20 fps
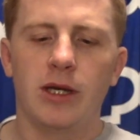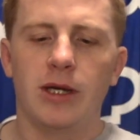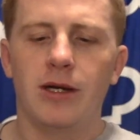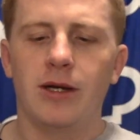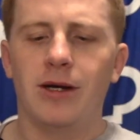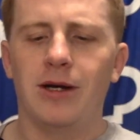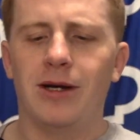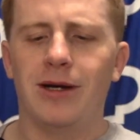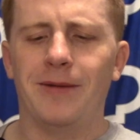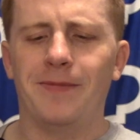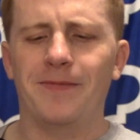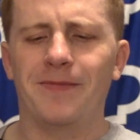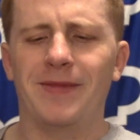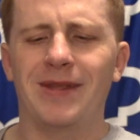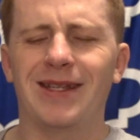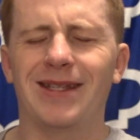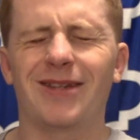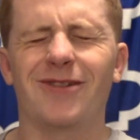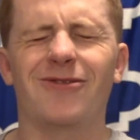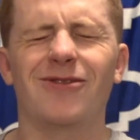Um,
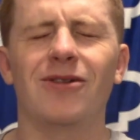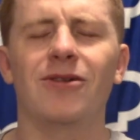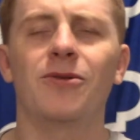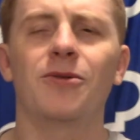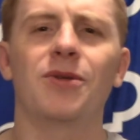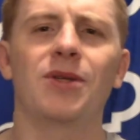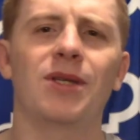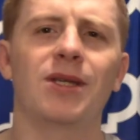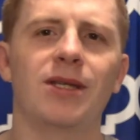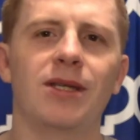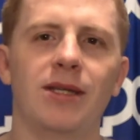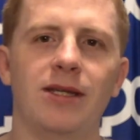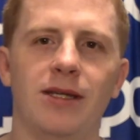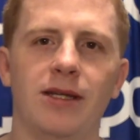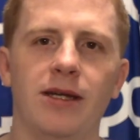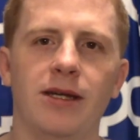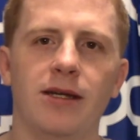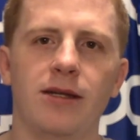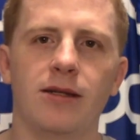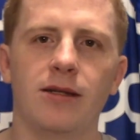that's gross
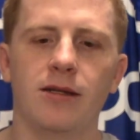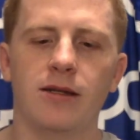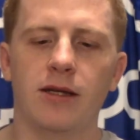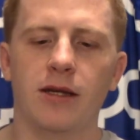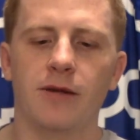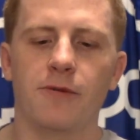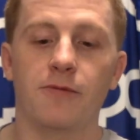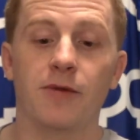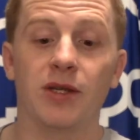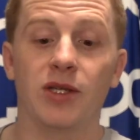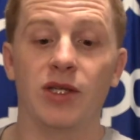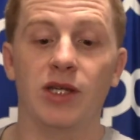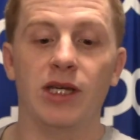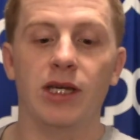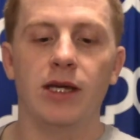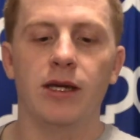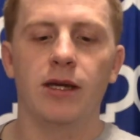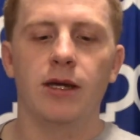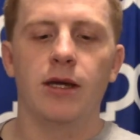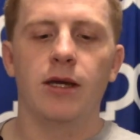and and
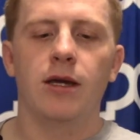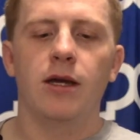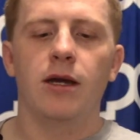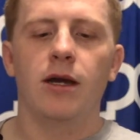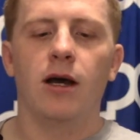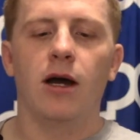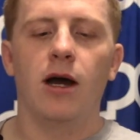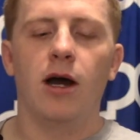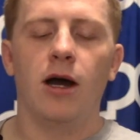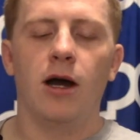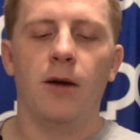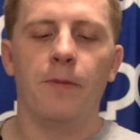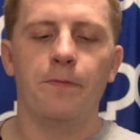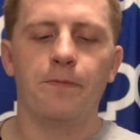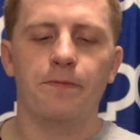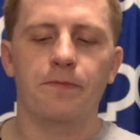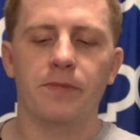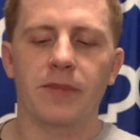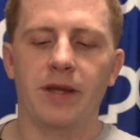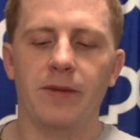risky.
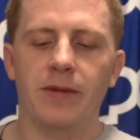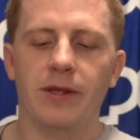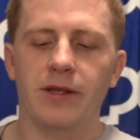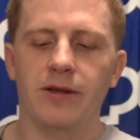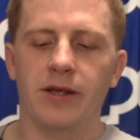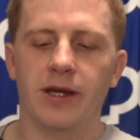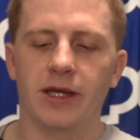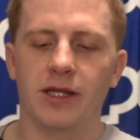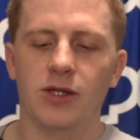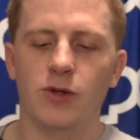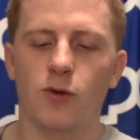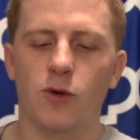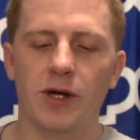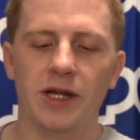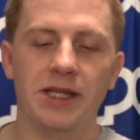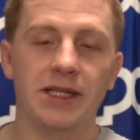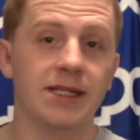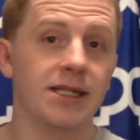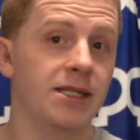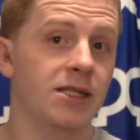Um, I mean, they're like
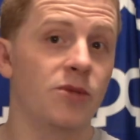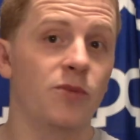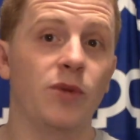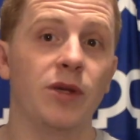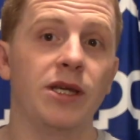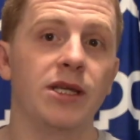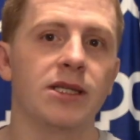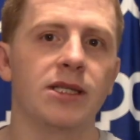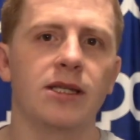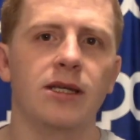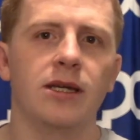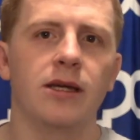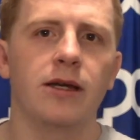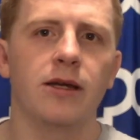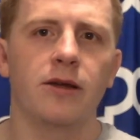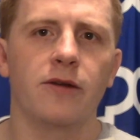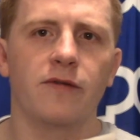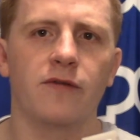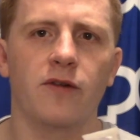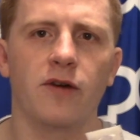twenty cents a piece
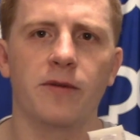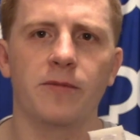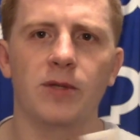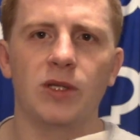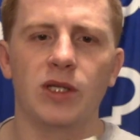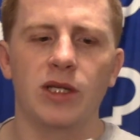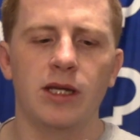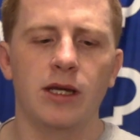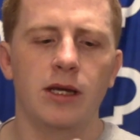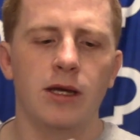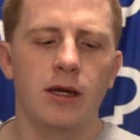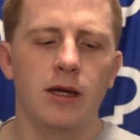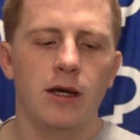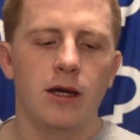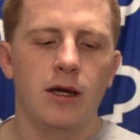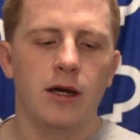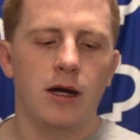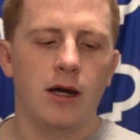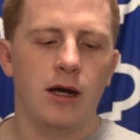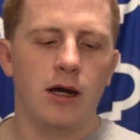at your pharmacy.
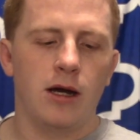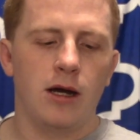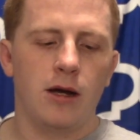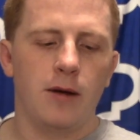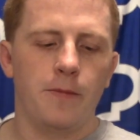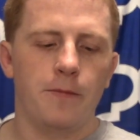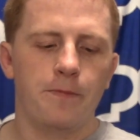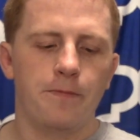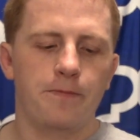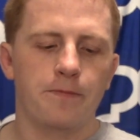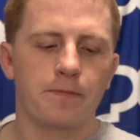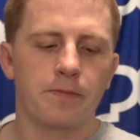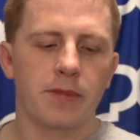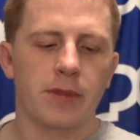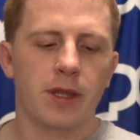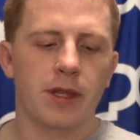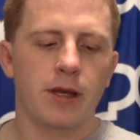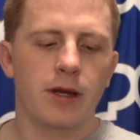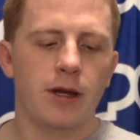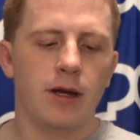Um,
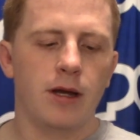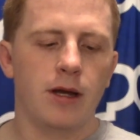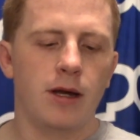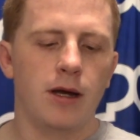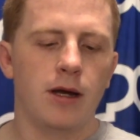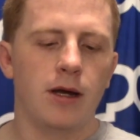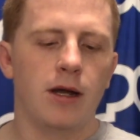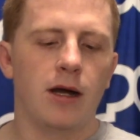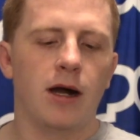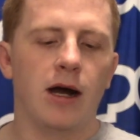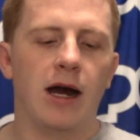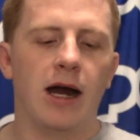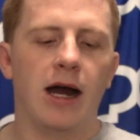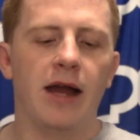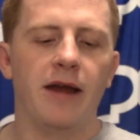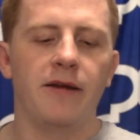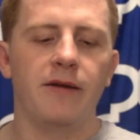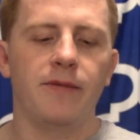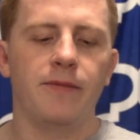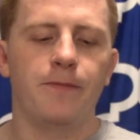
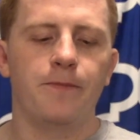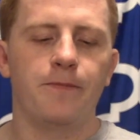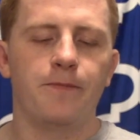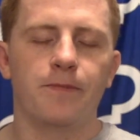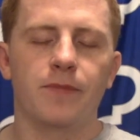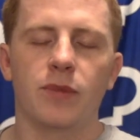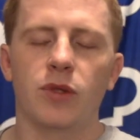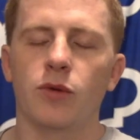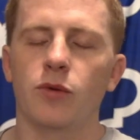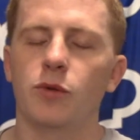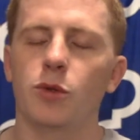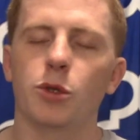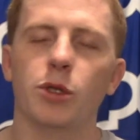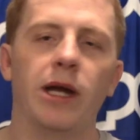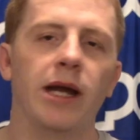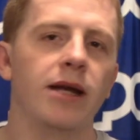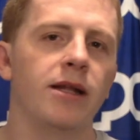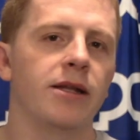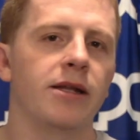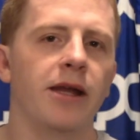I through
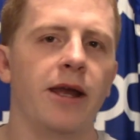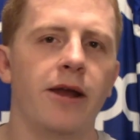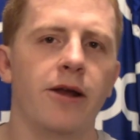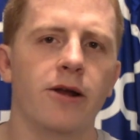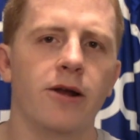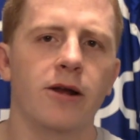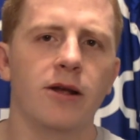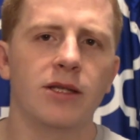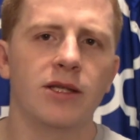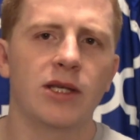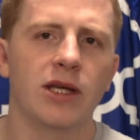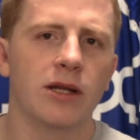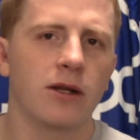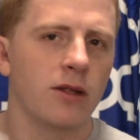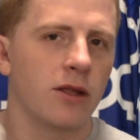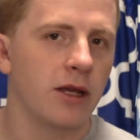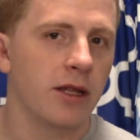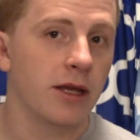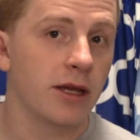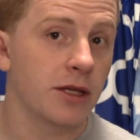trial and error
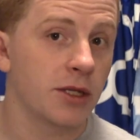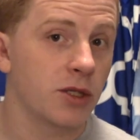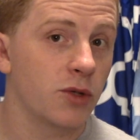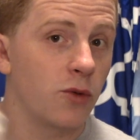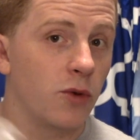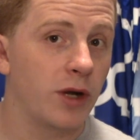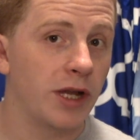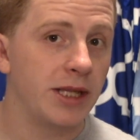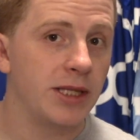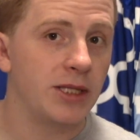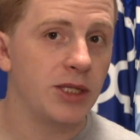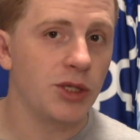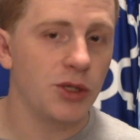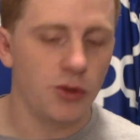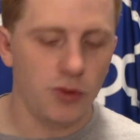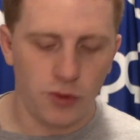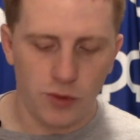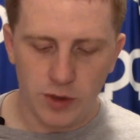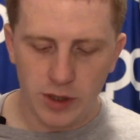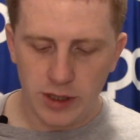settled on like a
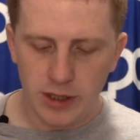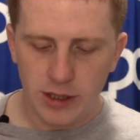twenty-two